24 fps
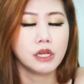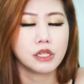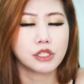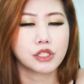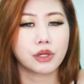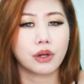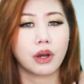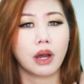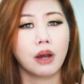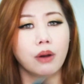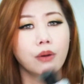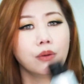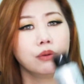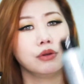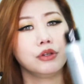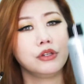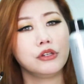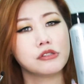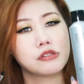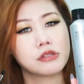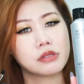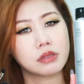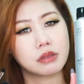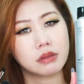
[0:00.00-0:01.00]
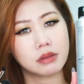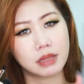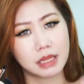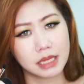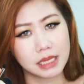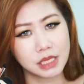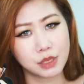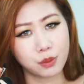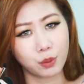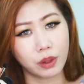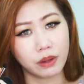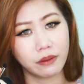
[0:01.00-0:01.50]
So I will use
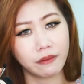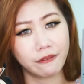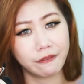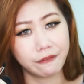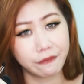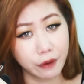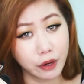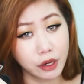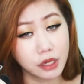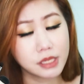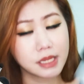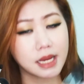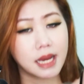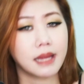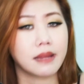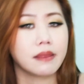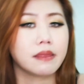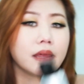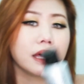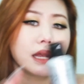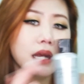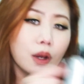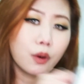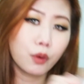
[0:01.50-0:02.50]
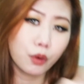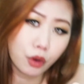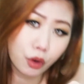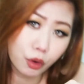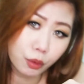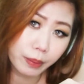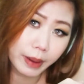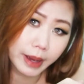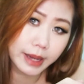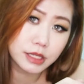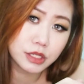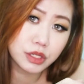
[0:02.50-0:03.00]
this one first, and then I'll go
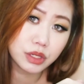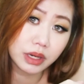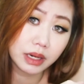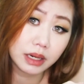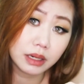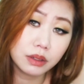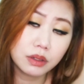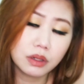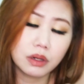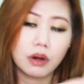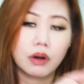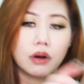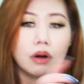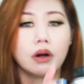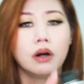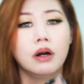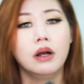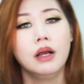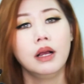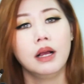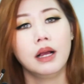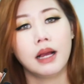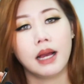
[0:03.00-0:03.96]
back to alcohol.